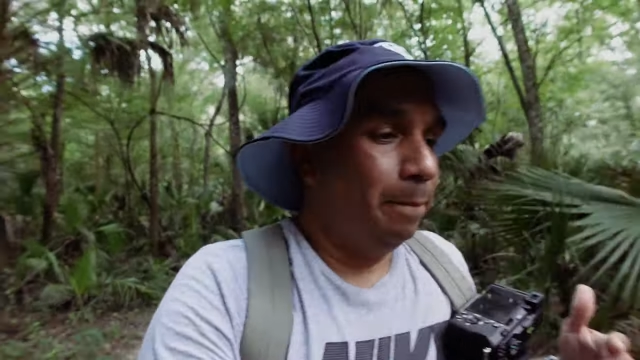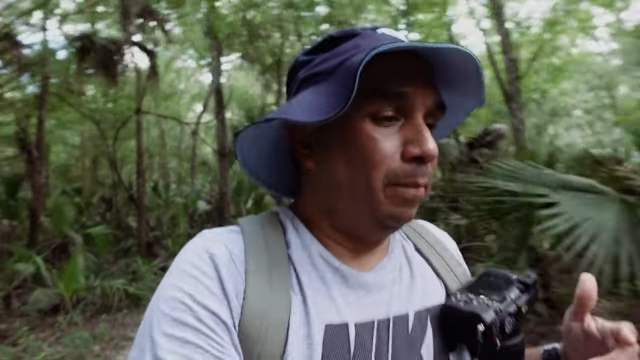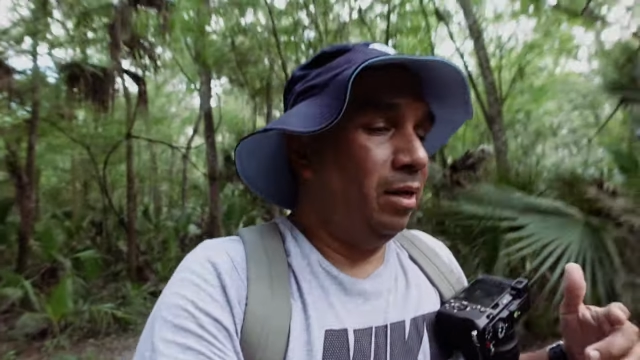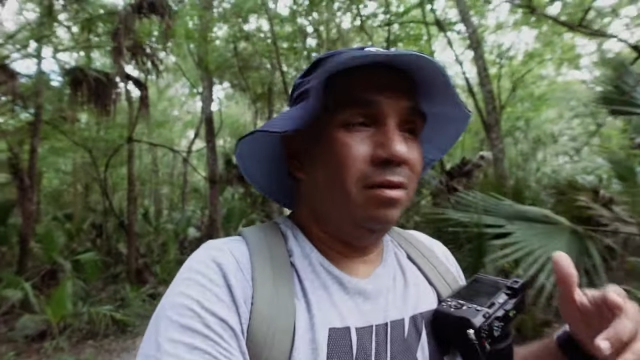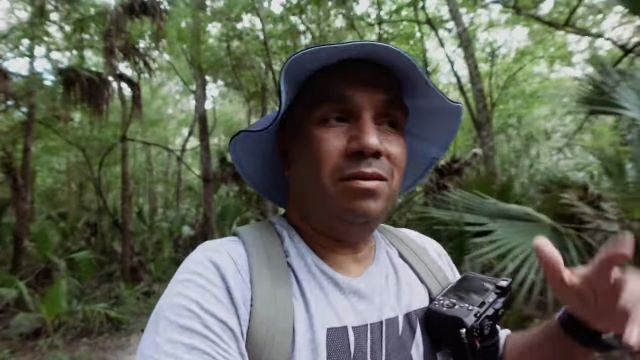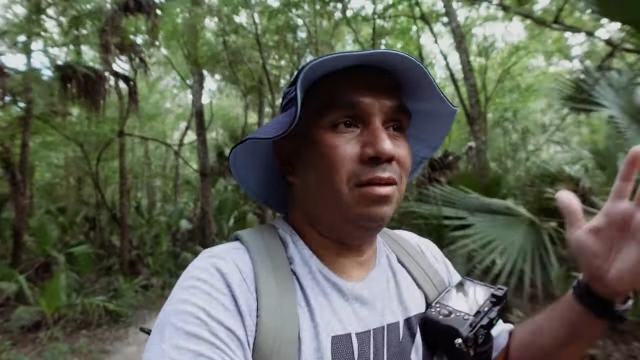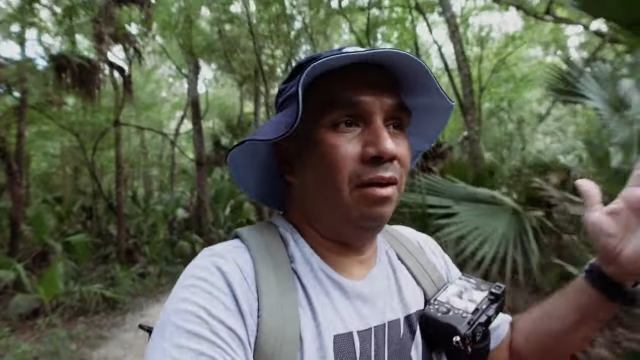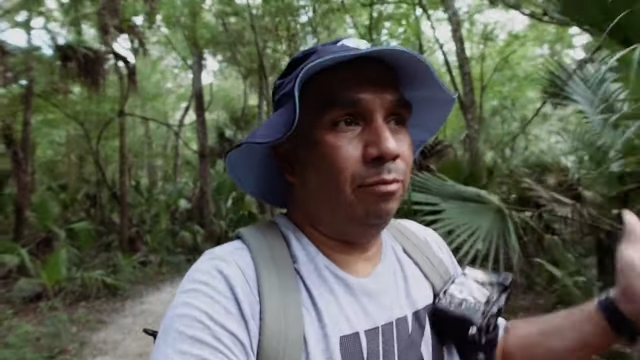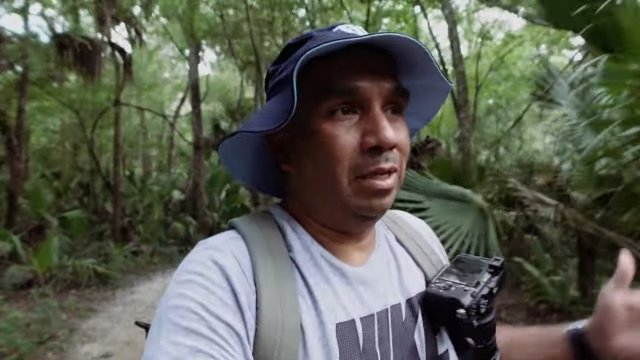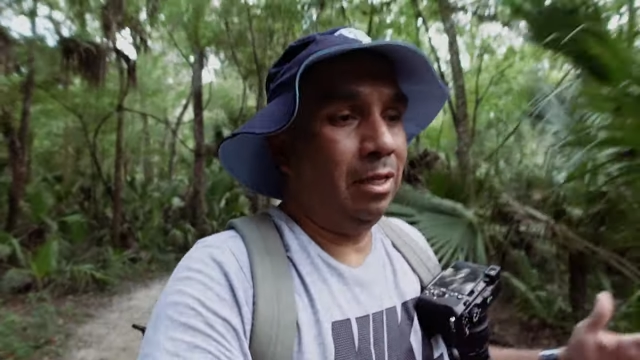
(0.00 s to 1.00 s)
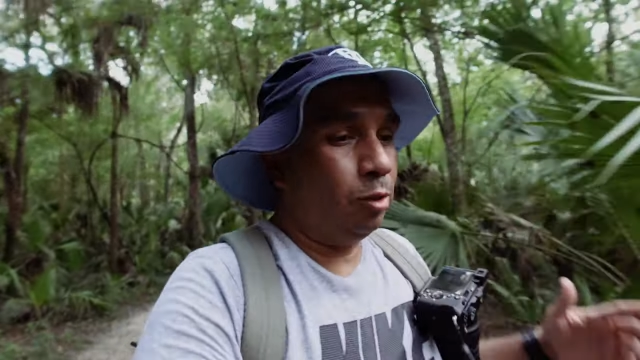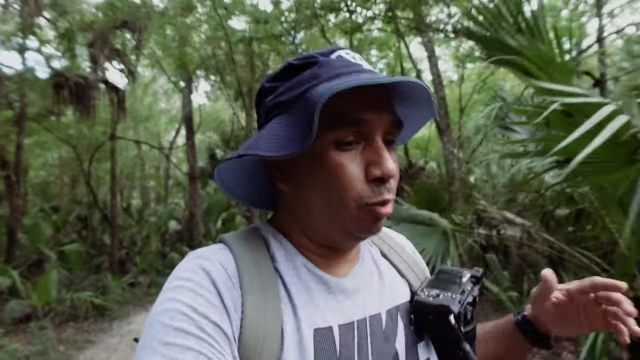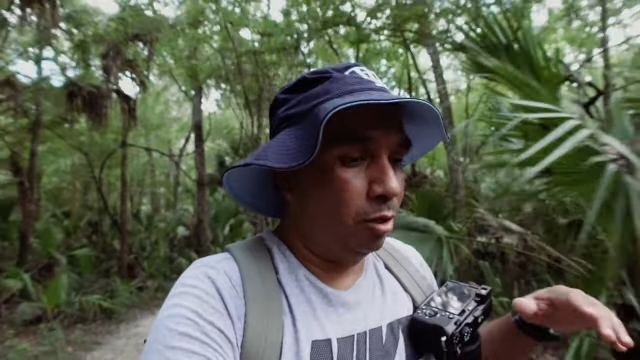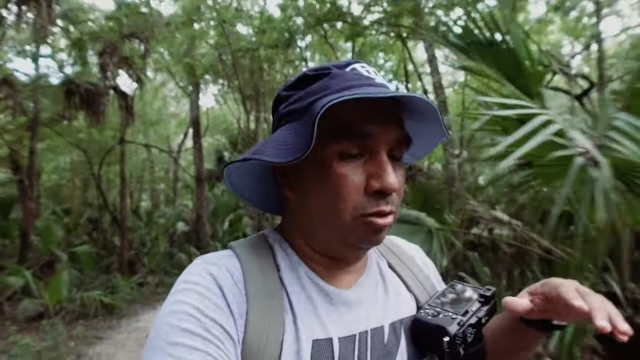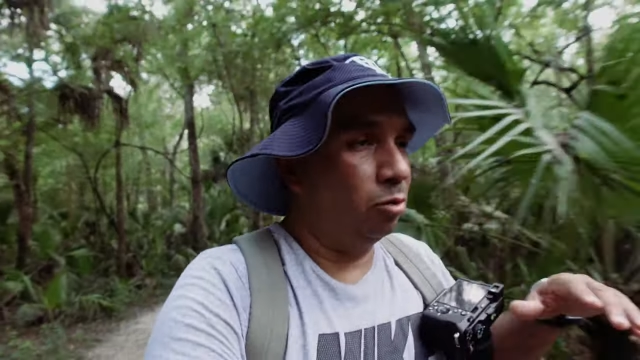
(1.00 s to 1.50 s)
But aside from that, the
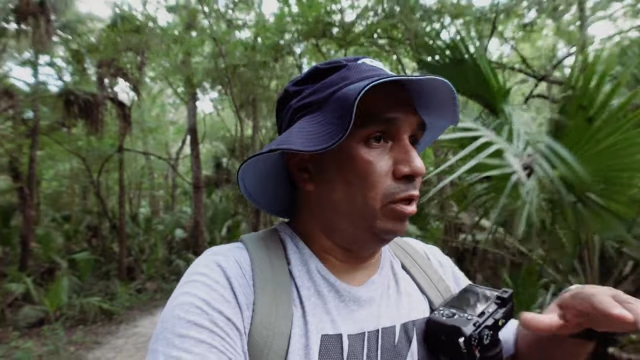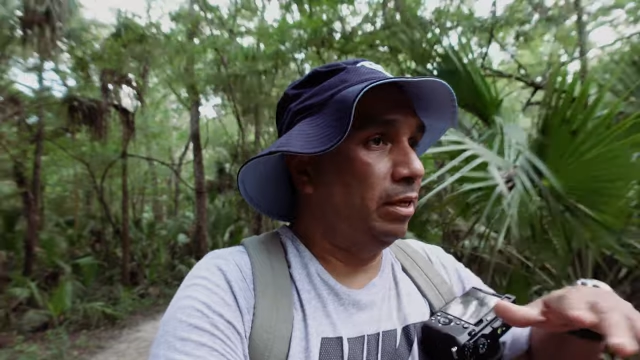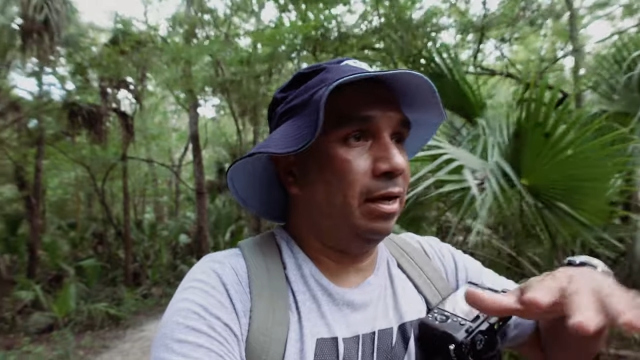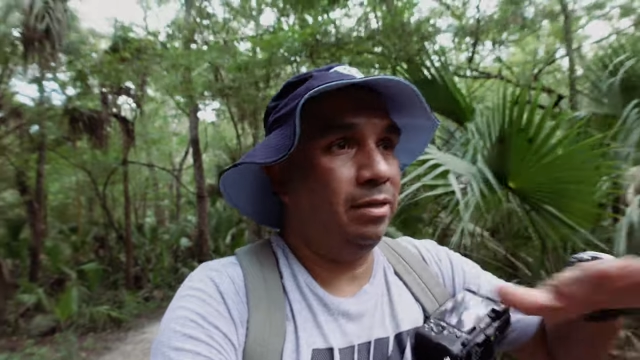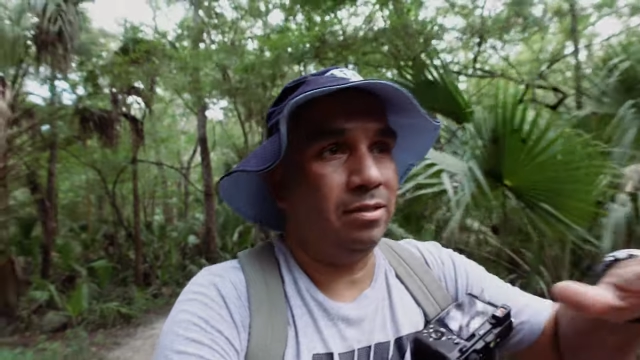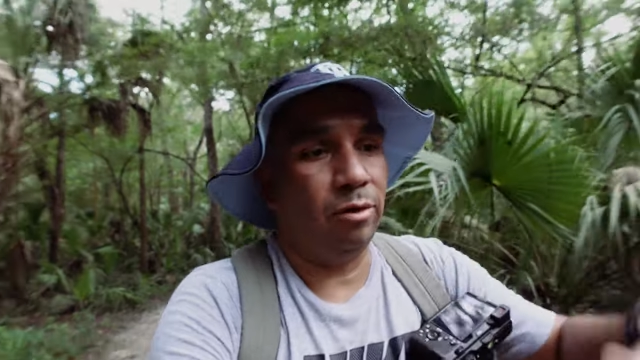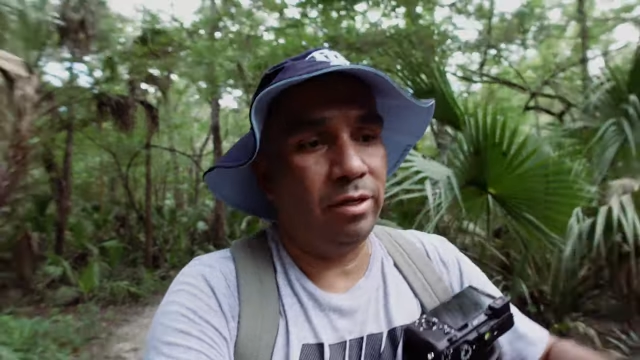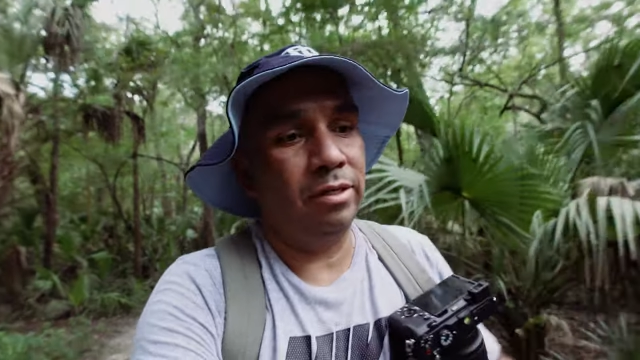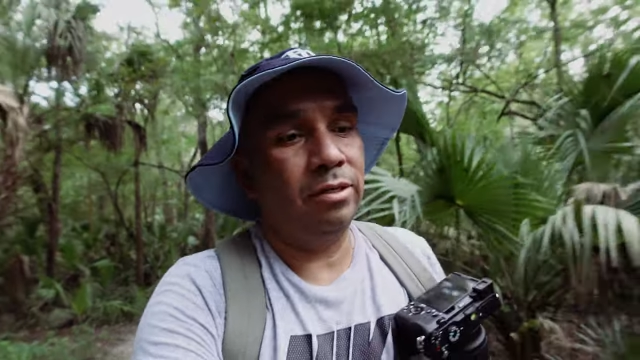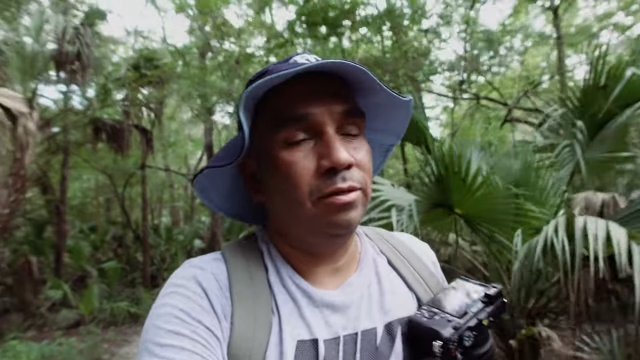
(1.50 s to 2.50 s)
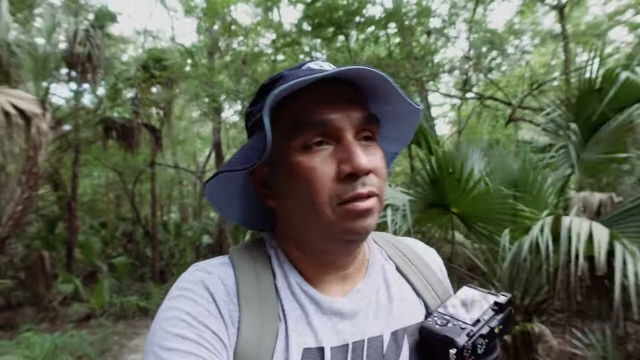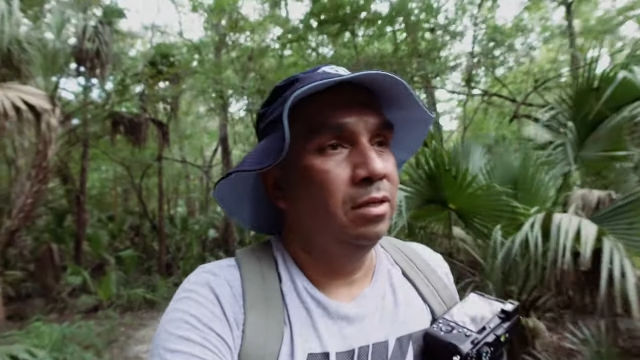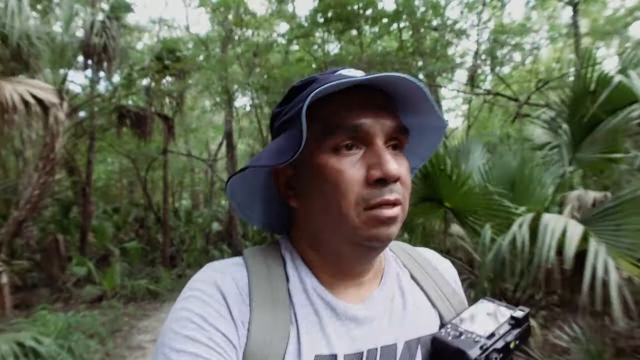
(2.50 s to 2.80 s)
trails are really nice out here.